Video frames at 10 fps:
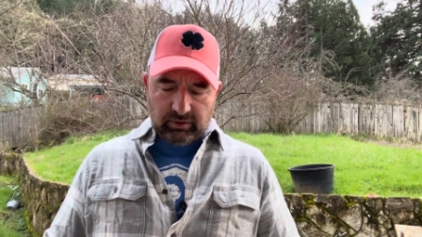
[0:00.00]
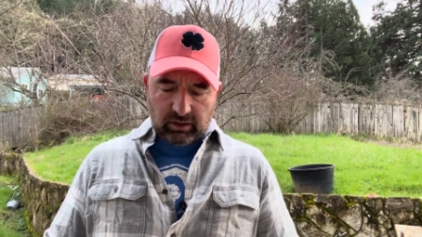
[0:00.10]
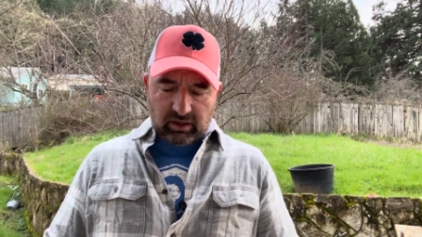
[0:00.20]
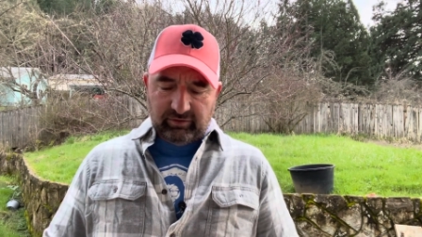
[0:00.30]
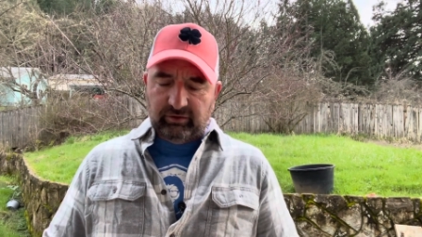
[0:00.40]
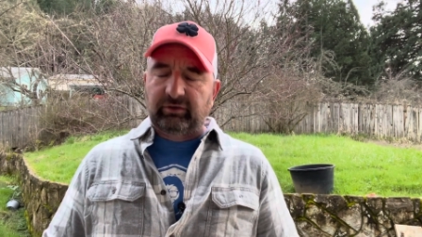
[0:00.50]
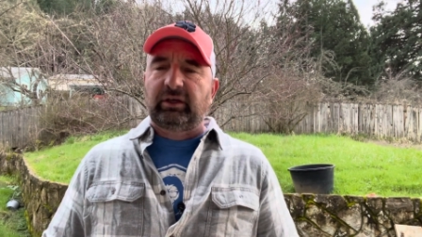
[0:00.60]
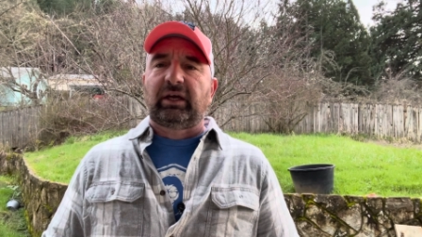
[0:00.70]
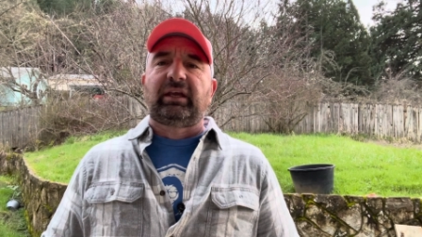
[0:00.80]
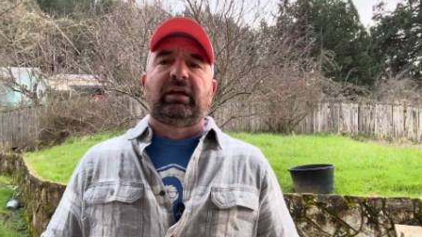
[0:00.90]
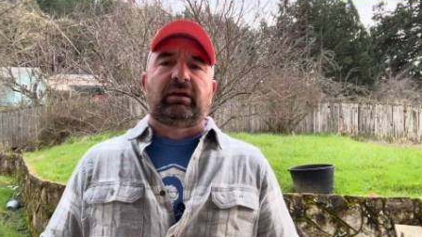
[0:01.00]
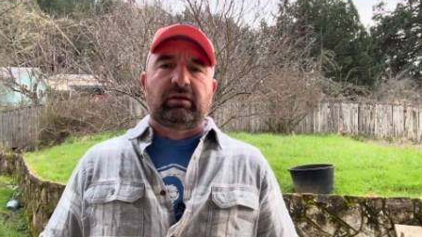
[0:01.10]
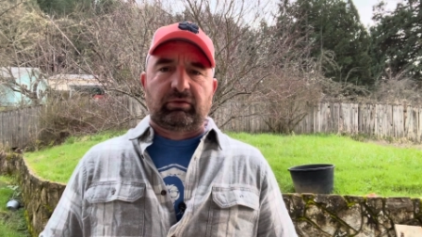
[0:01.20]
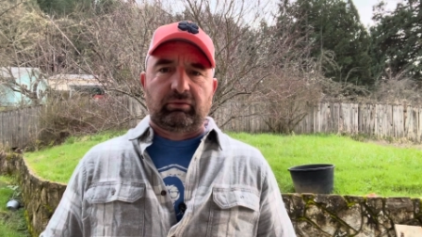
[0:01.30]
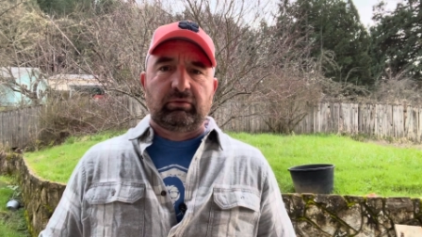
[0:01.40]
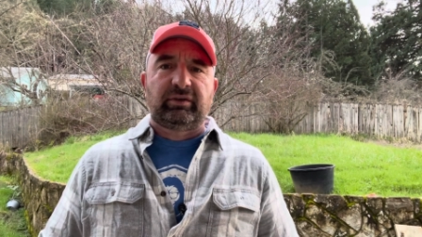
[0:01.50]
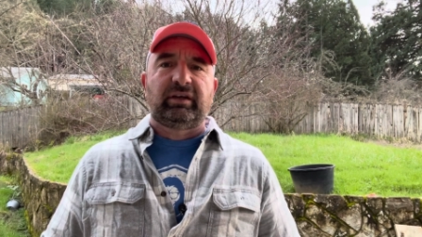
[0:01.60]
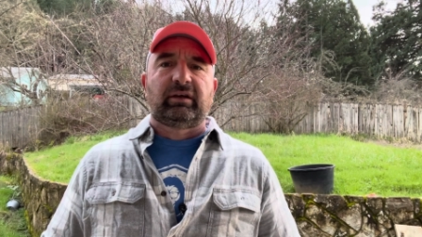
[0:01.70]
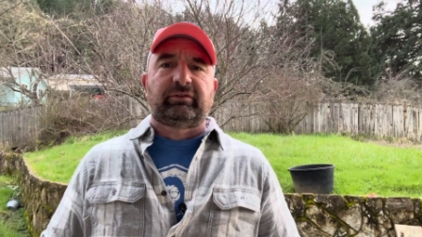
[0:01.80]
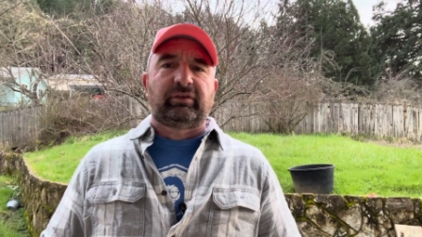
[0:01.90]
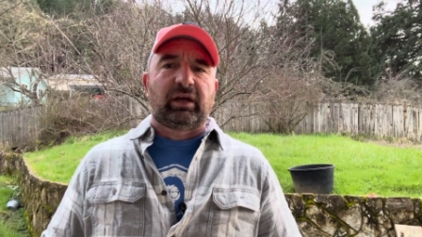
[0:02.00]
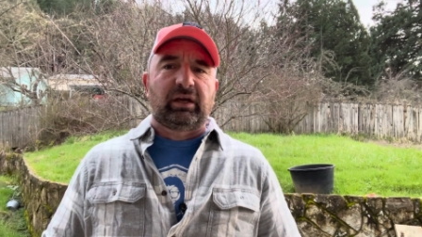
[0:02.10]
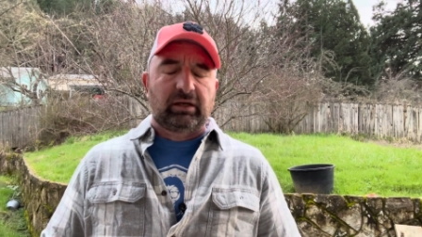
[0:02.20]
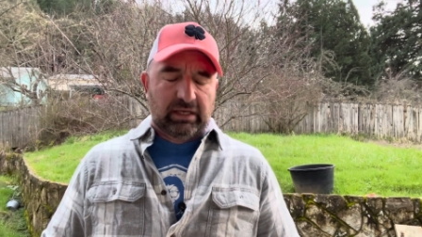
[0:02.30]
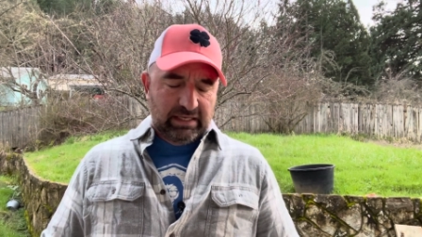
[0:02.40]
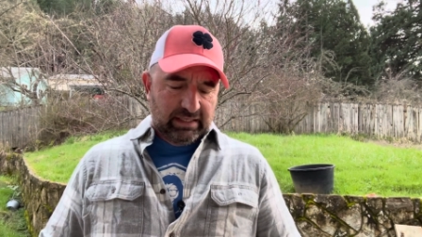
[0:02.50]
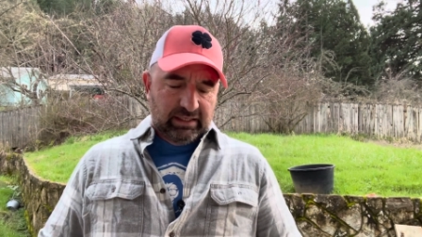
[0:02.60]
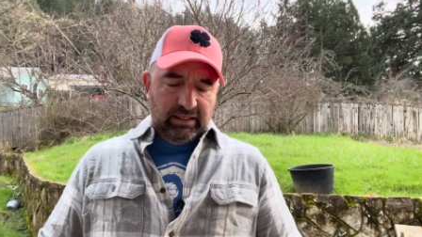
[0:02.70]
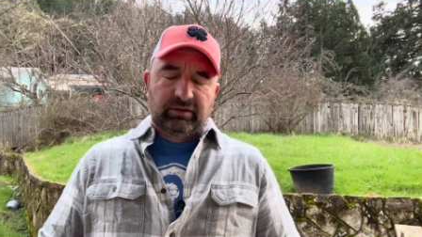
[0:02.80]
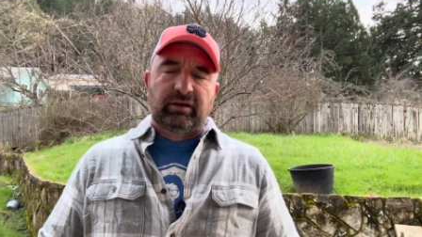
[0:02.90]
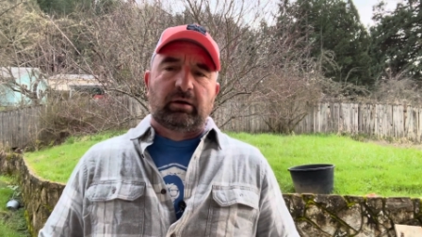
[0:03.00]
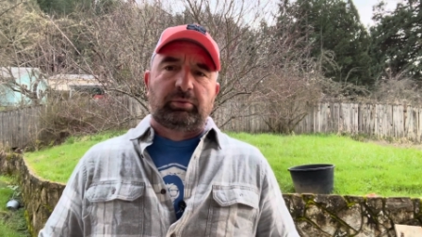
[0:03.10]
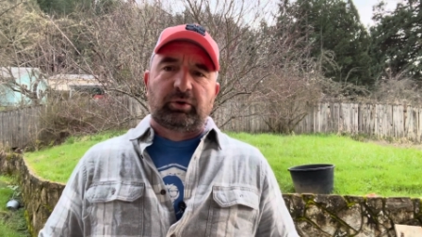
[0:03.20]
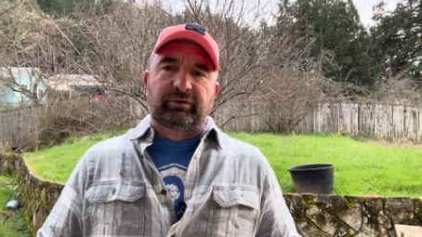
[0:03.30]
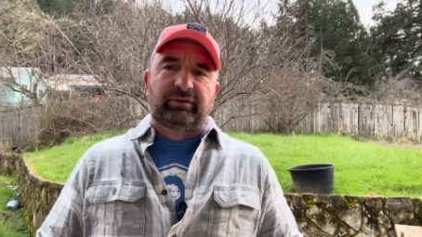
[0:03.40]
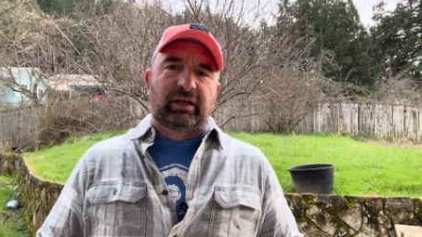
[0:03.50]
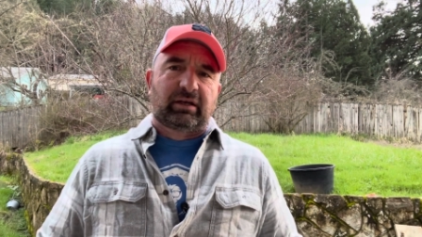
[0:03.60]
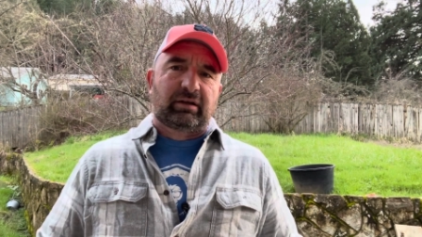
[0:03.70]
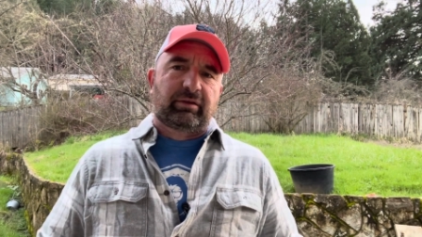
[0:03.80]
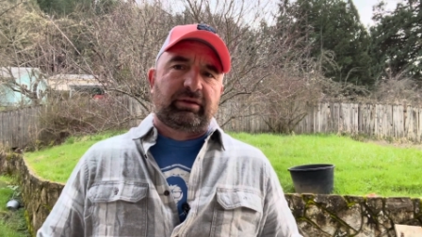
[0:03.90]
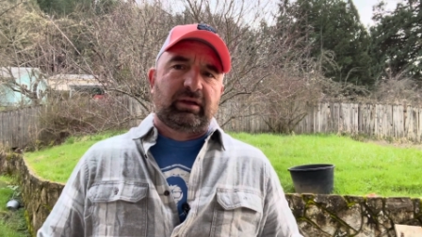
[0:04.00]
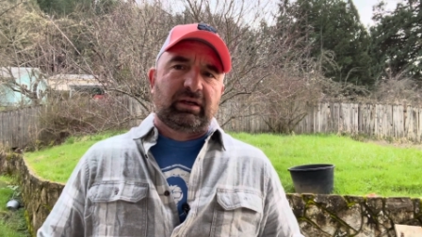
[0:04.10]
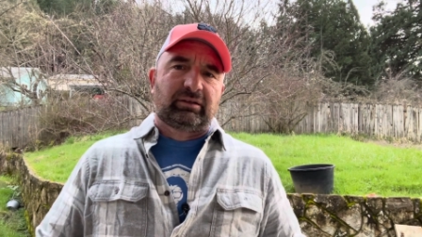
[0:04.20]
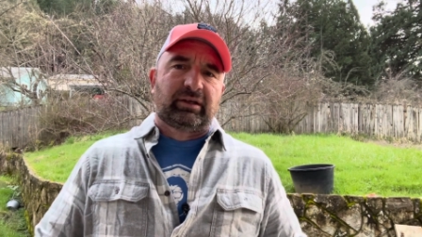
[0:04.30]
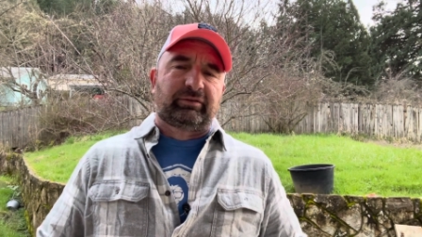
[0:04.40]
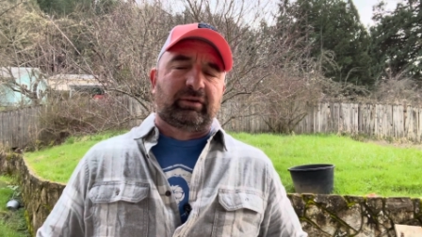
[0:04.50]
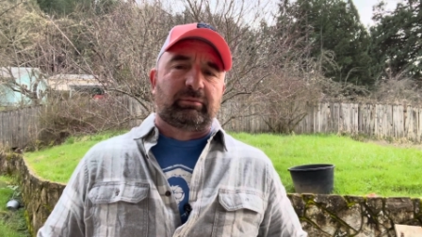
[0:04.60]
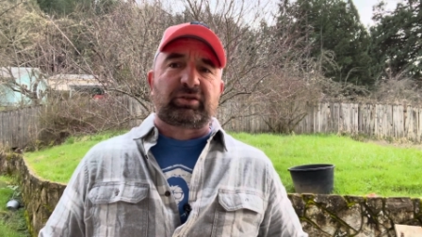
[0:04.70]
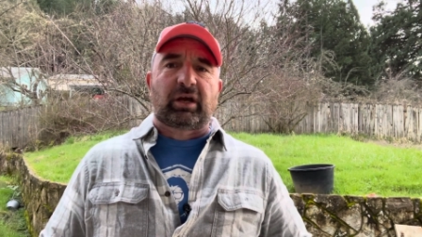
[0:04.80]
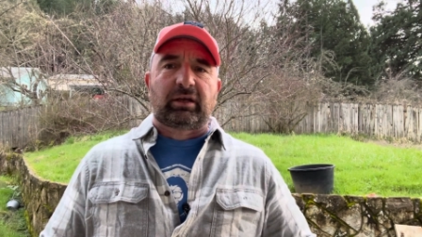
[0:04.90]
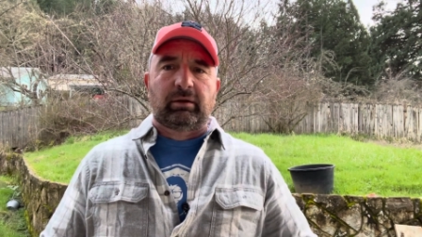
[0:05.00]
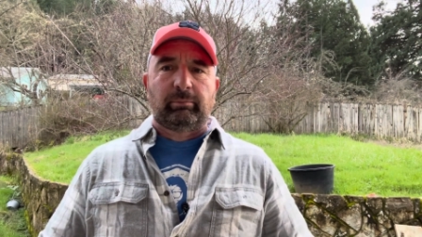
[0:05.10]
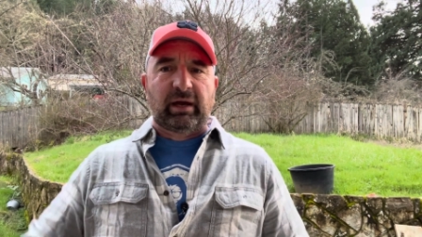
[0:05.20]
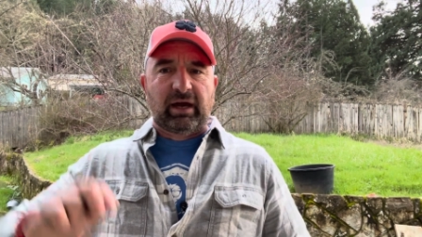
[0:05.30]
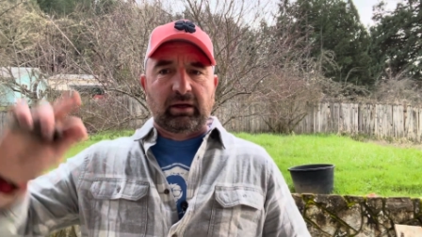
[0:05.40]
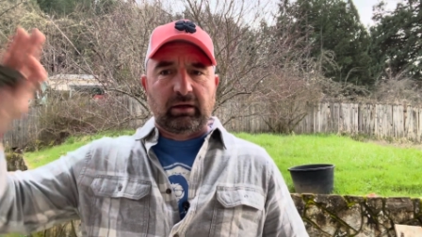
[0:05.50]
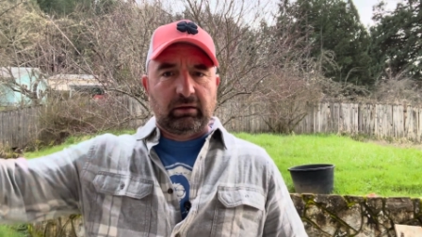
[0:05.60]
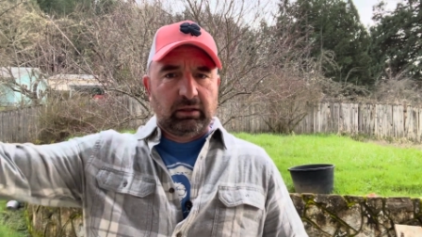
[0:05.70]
Obviously, I can't get through TSA at the airports and that kind of thing unless I'm checking a bag.